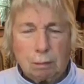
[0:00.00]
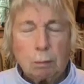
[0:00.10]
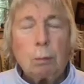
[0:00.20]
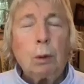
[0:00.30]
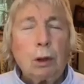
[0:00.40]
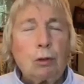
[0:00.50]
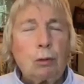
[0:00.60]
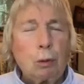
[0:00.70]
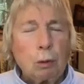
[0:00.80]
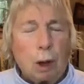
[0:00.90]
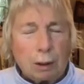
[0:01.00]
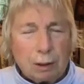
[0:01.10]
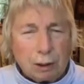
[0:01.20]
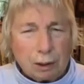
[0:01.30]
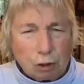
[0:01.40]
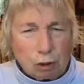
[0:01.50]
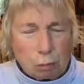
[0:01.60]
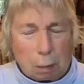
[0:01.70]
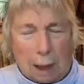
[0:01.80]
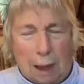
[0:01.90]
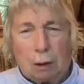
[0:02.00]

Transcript: Please do not despair,